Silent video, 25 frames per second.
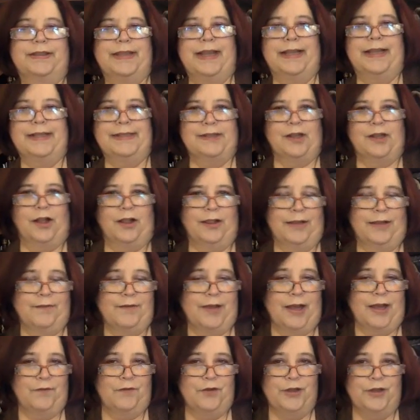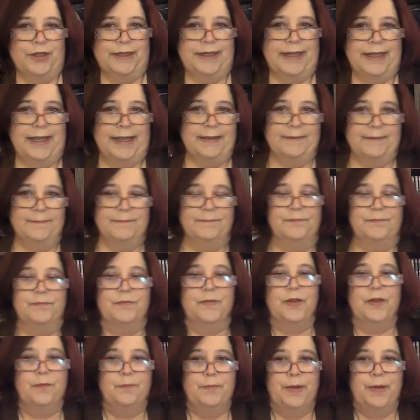That's all I've got for you today.
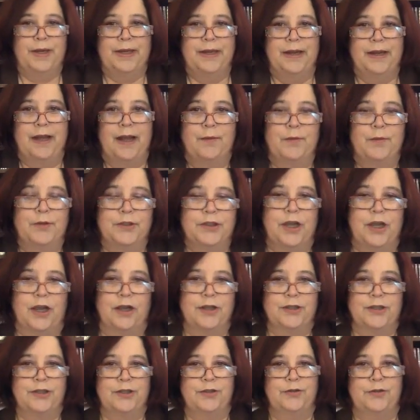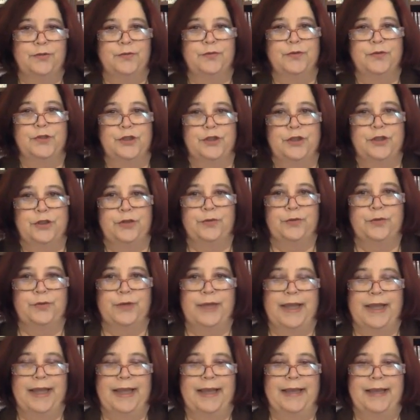But I will talk to you
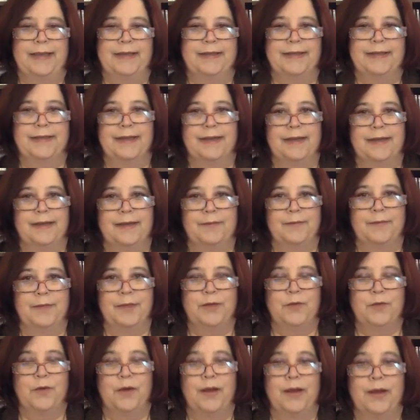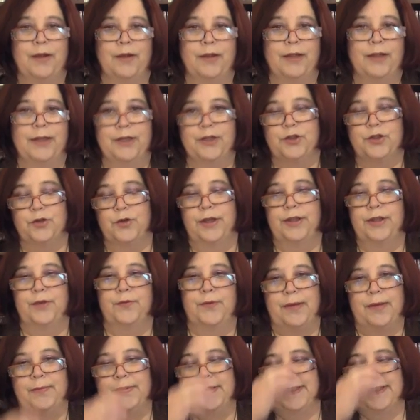soon, and meanwhile, enjoy
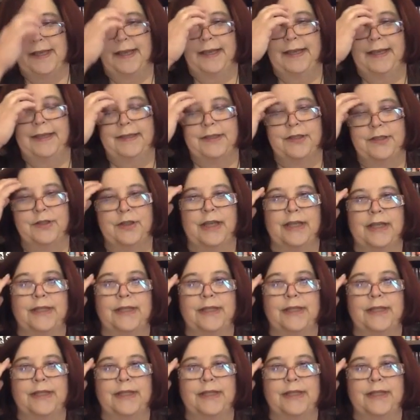the website,